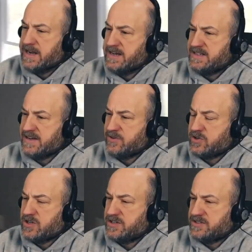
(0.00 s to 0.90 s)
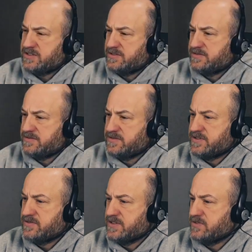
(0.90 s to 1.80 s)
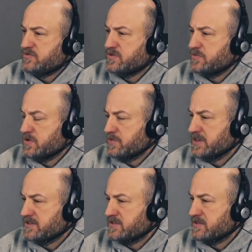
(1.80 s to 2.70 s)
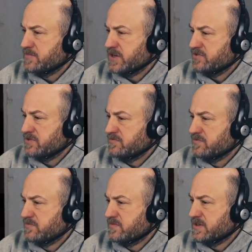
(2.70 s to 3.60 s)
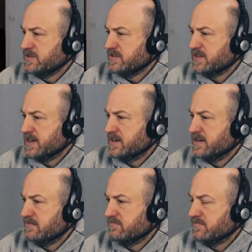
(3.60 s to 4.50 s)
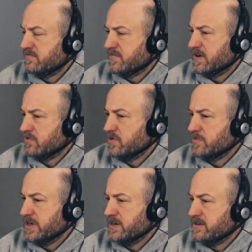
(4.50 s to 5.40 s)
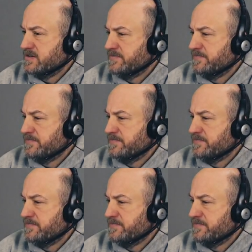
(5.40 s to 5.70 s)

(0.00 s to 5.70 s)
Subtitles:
needs to have a closet. So this room could be considered a bedroom because it's got a room here,